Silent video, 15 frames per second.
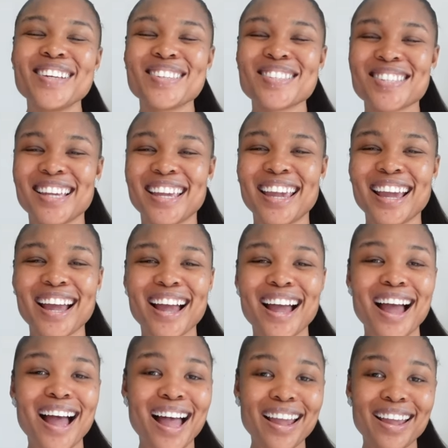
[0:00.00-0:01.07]
So
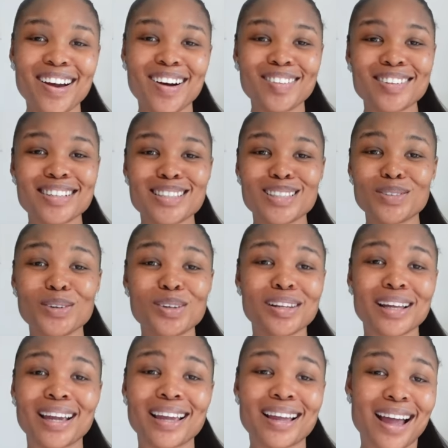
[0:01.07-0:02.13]
yeah, I always feel
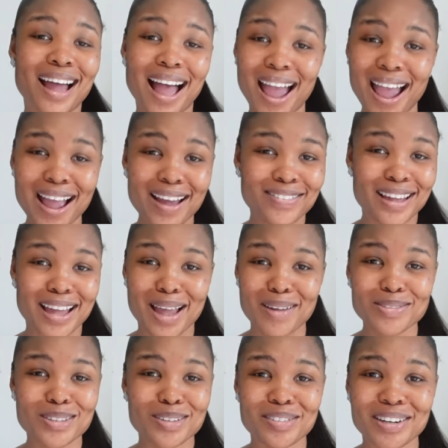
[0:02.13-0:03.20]
like I have the
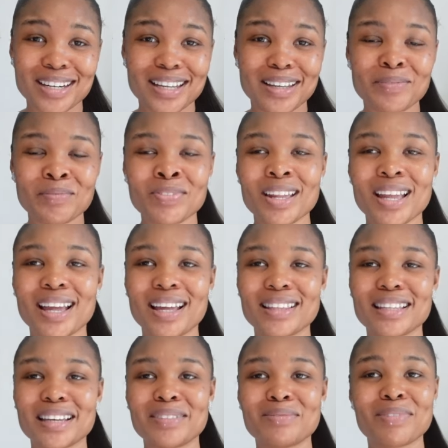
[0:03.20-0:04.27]
abs already,
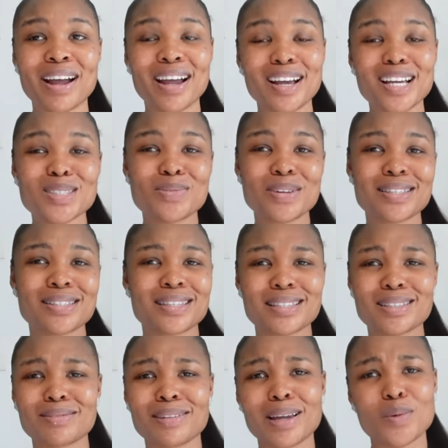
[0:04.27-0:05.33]
and then my husband
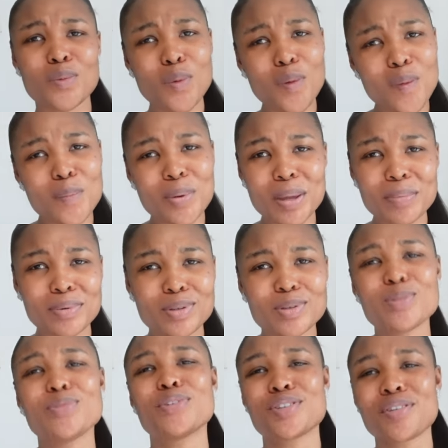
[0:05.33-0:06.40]
sees, I'm like, oh baby,
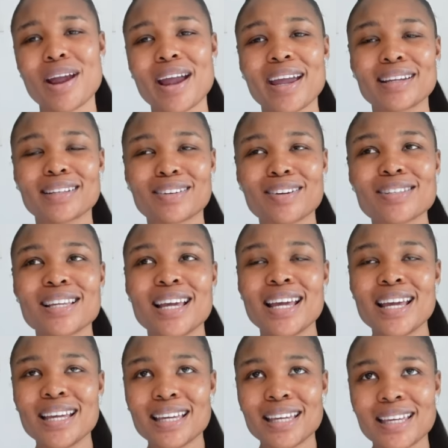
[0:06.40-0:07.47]
you've tried, because
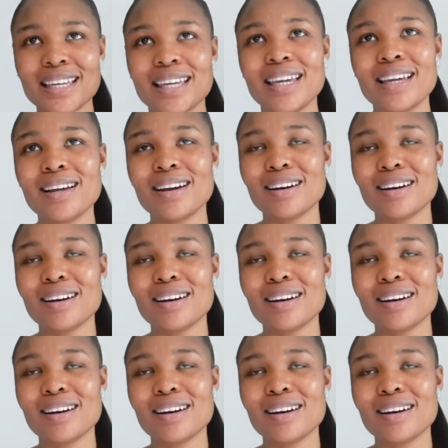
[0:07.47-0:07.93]
he